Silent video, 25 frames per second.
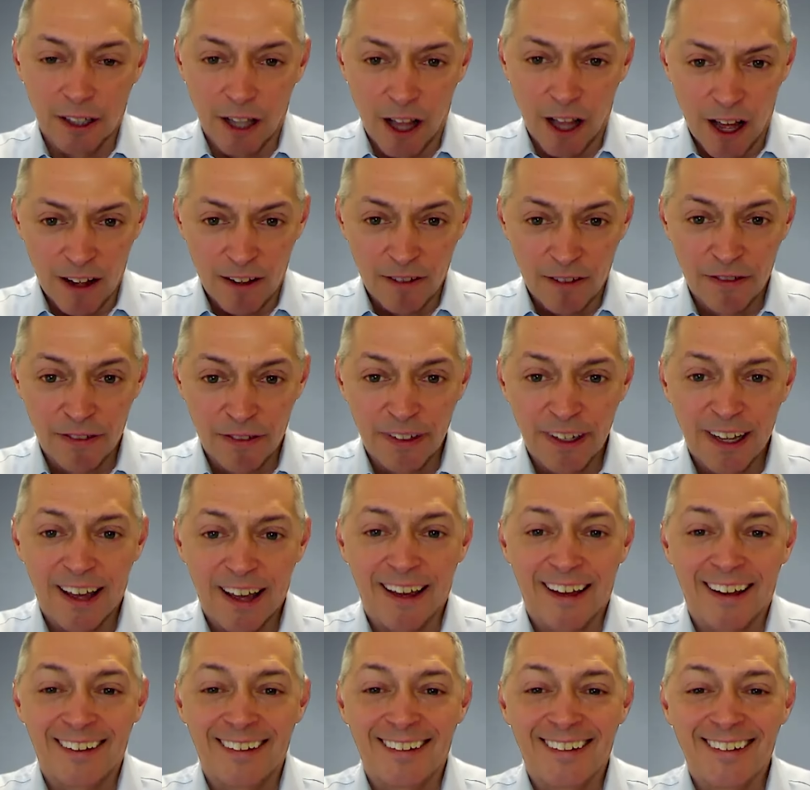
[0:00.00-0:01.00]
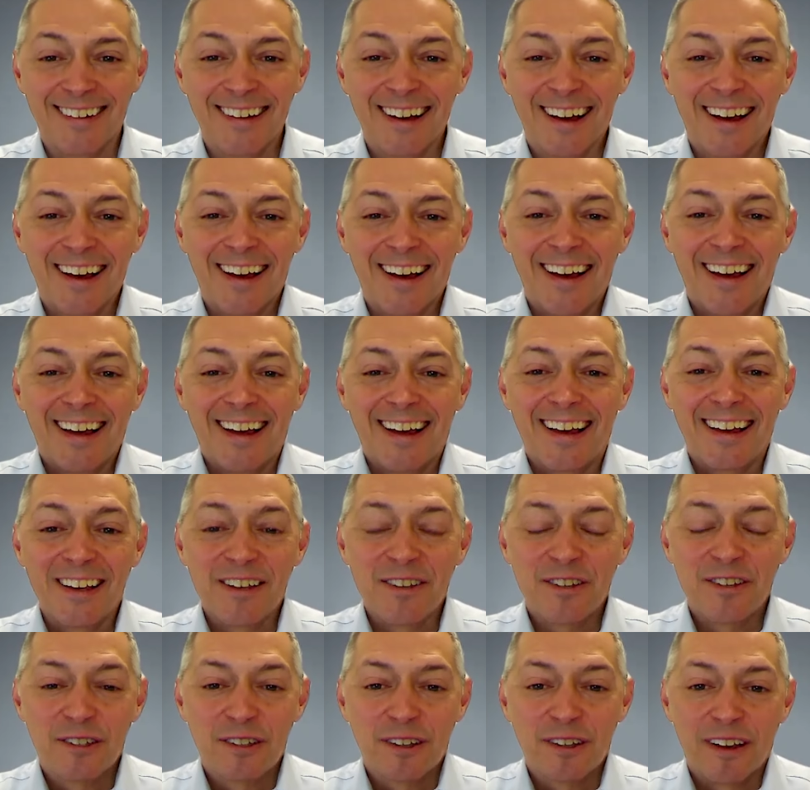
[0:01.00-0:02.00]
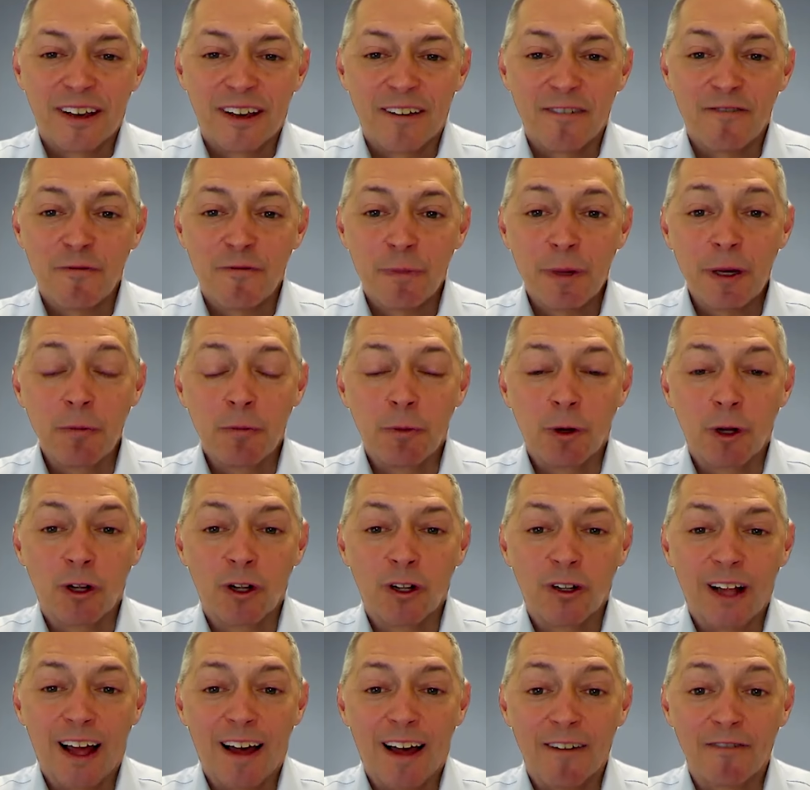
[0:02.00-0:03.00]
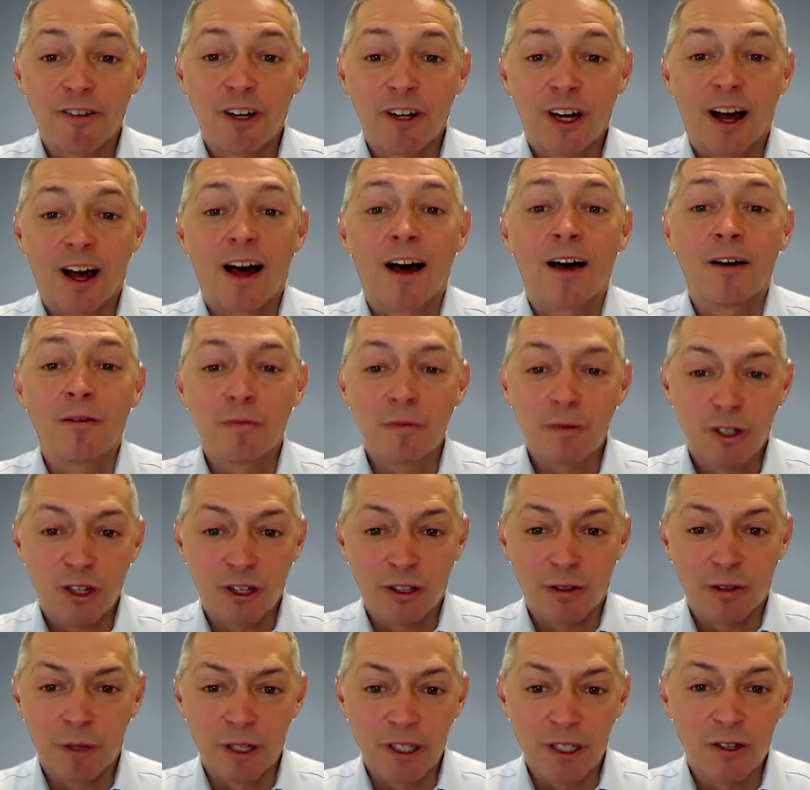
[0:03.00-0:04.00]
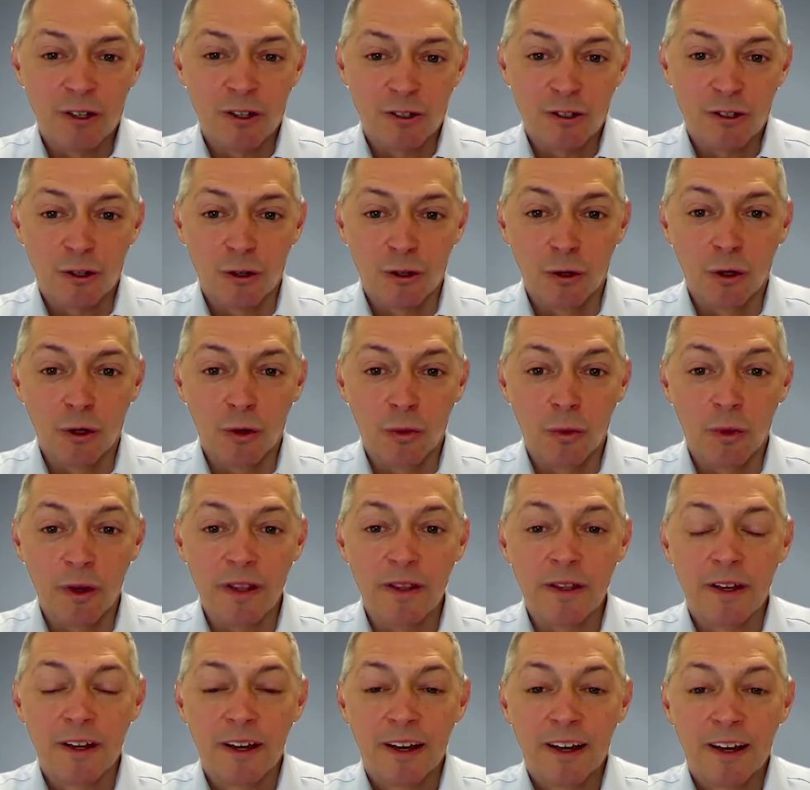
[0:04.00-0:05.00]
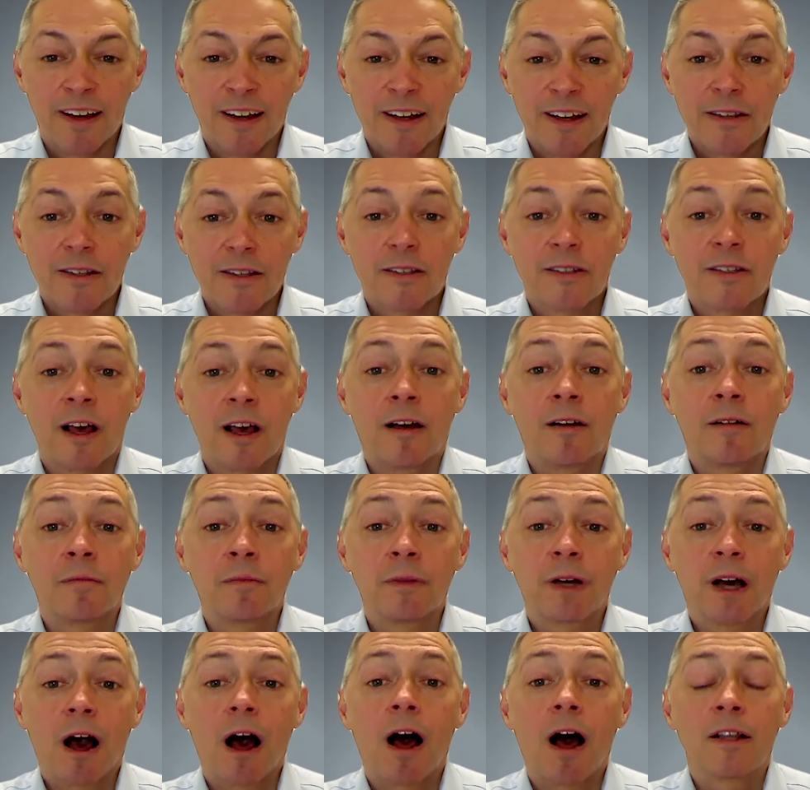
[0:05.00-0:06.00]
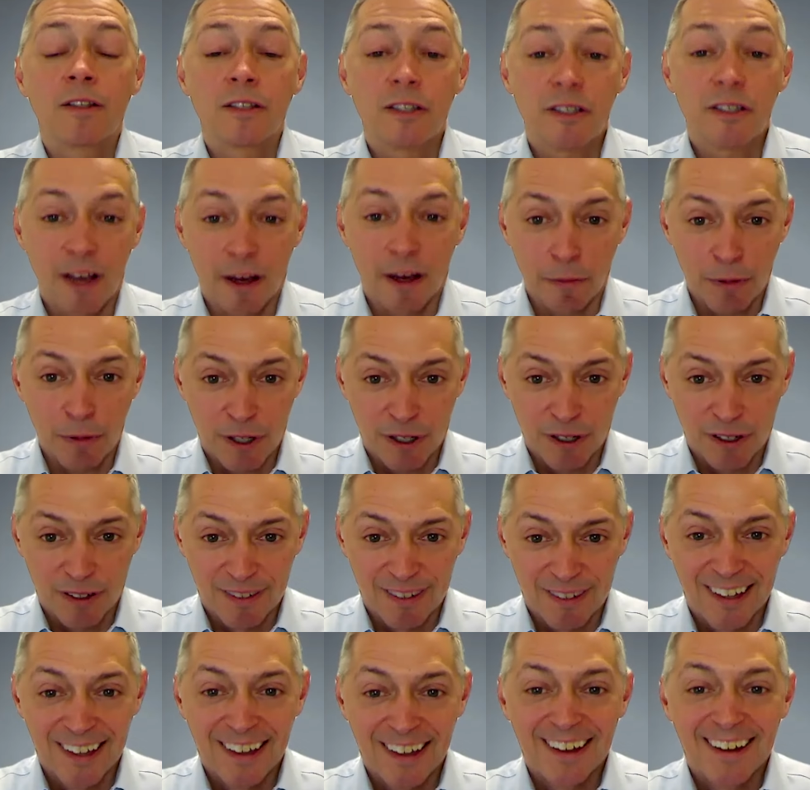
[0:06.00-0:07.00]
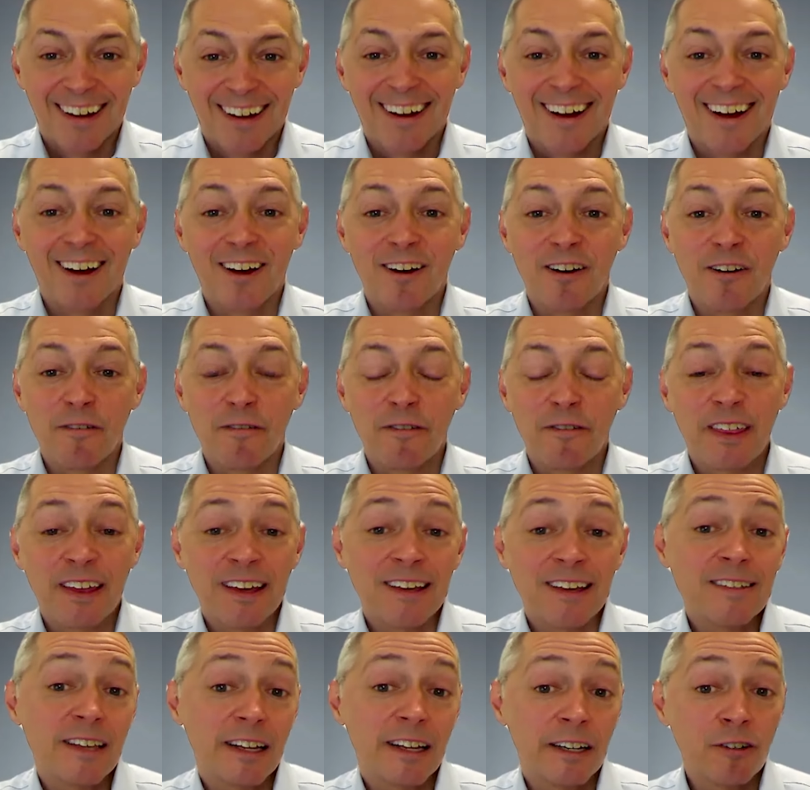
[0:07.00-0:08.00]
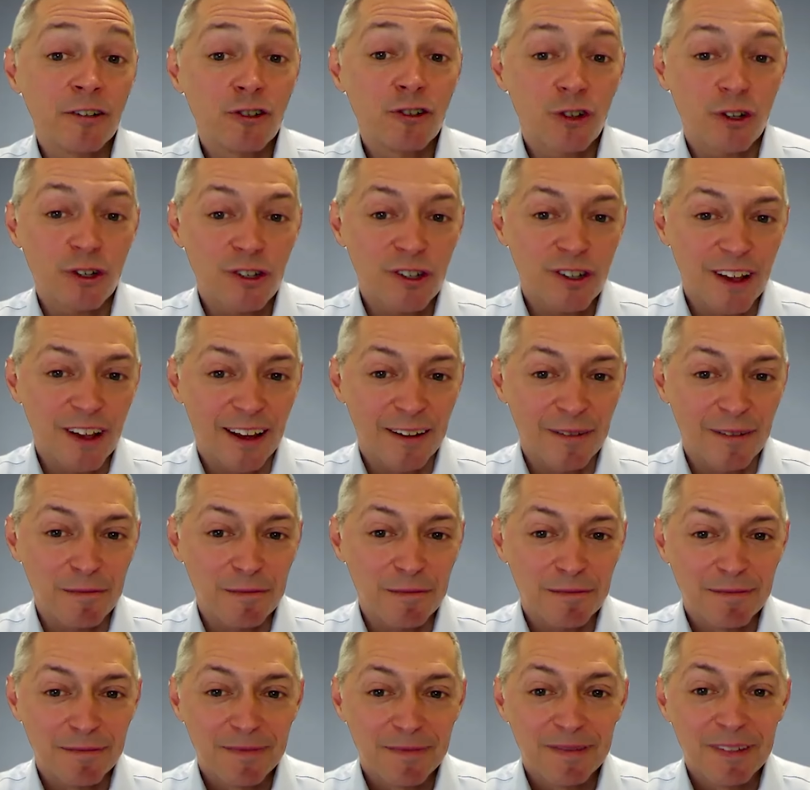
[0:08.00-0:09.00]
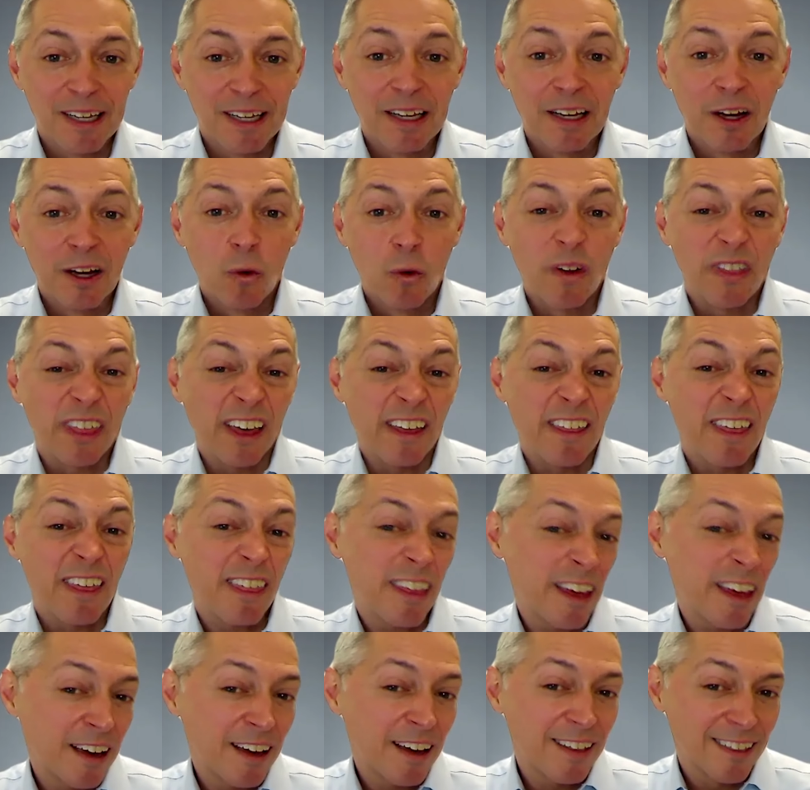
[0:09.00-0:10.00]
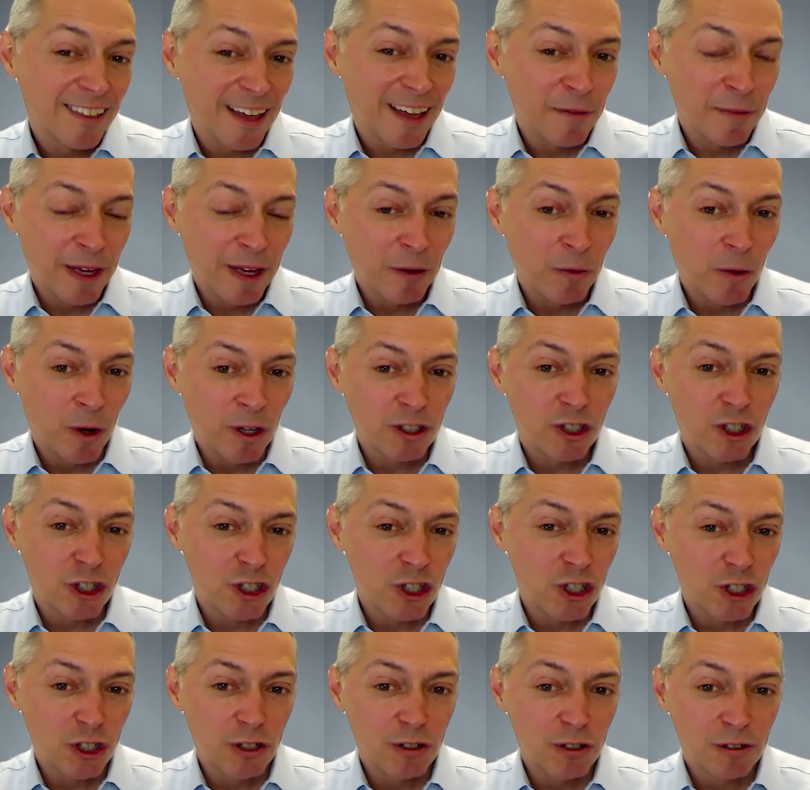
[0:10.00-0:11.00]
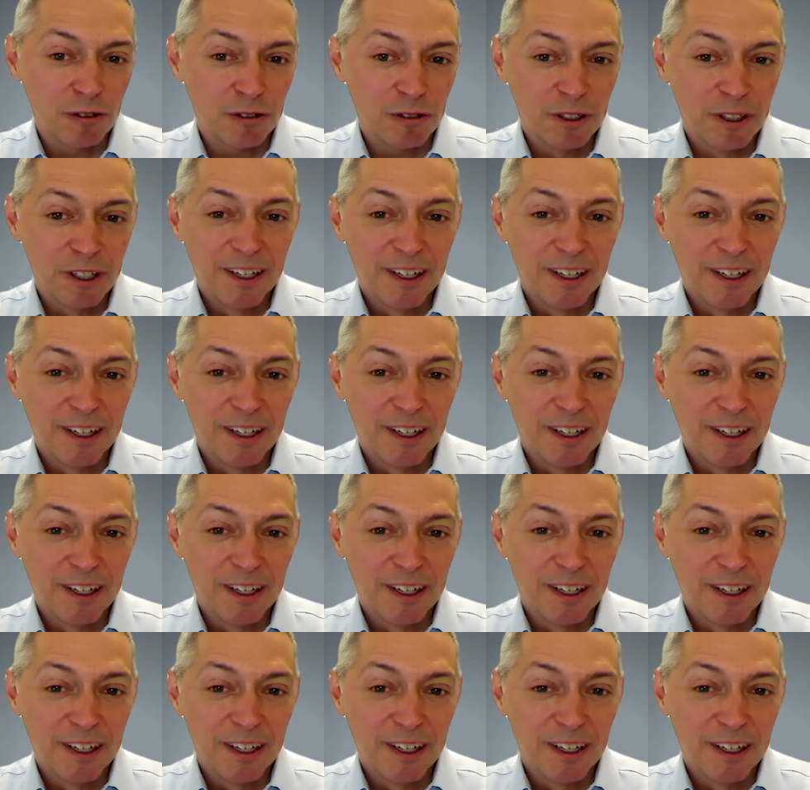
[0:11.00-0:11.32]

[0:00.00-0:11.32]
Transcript: love and is if people have come to business school with some concept of things that interest them, what they think they may want to do,